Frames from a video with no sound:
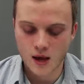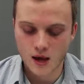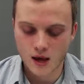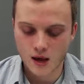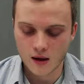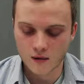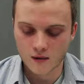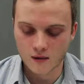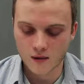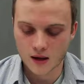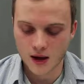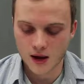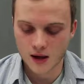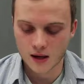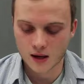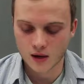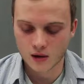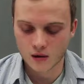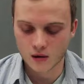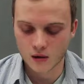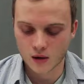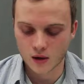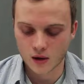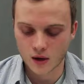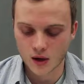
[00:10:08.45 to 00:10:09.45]
if I
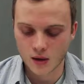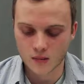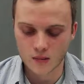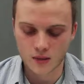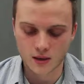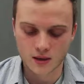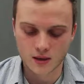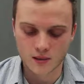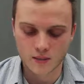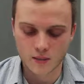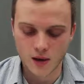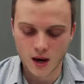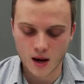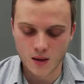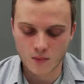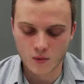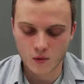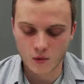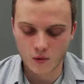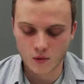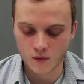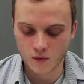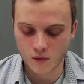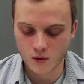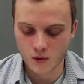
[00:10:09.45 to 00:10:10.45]
can look it up, it's in my
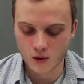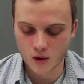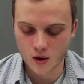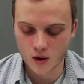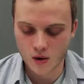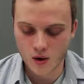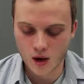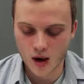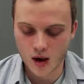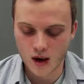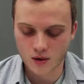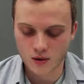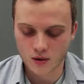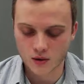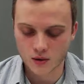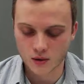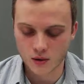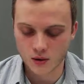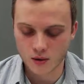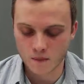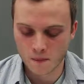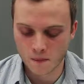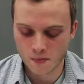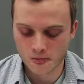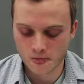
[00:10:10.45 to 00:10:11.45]
portfolio
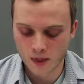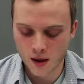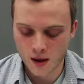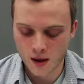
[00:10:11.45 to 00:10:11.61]
actually.